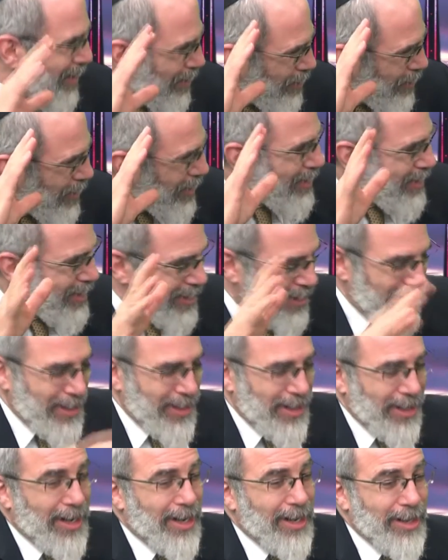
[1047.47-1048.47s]
That when
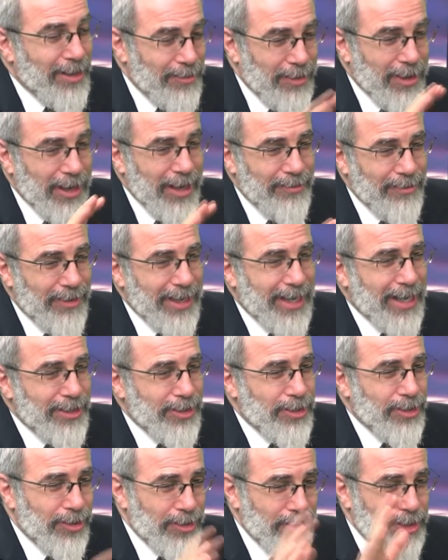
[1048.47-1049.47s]
Halavai, if I
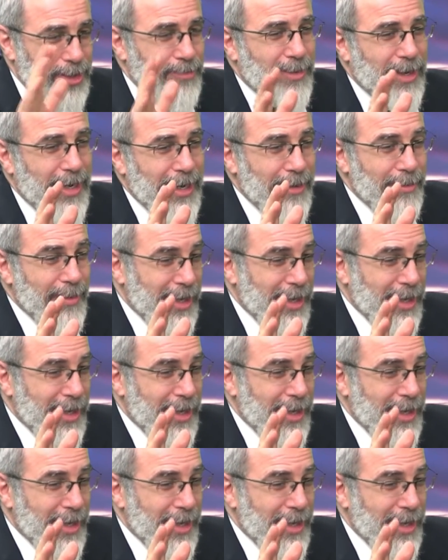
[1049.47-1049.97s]
get to go to Shamayim,